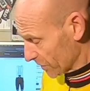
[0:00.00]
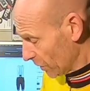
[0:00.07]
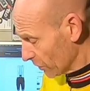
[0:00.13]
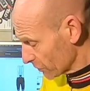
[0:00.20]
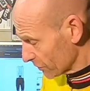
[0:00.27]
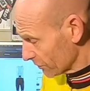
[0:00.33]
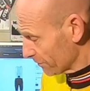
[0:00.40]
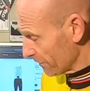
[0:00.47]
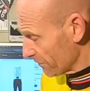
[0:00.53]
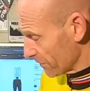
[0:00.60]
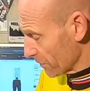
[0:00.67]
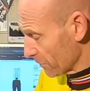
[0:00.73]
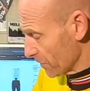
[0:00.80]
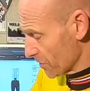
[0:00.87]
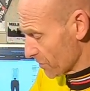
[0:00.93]
150
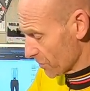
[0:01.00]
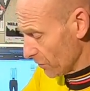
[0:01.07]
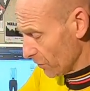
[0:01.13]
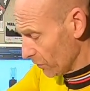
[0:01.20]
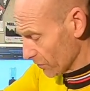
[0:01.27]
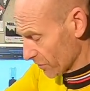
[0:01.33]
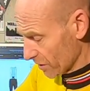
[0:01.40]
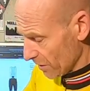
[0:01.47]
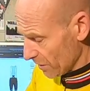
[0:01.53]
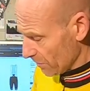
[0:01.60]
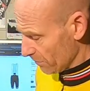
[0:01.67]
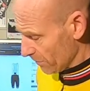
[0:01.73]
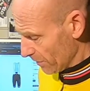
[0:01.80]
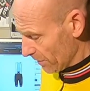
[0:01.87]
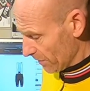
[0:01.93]
quid short,
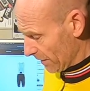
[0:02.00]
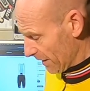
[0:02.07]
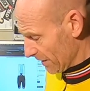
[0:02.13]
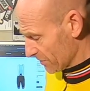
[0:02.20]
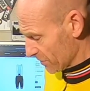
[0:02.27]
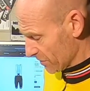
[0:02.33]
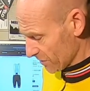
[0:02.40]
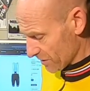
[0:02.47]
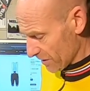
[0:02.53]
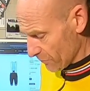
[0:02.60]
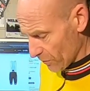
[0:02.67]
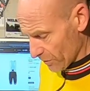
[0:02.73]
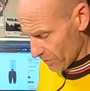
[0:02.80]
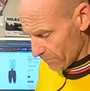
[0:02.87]
but as you can see what you're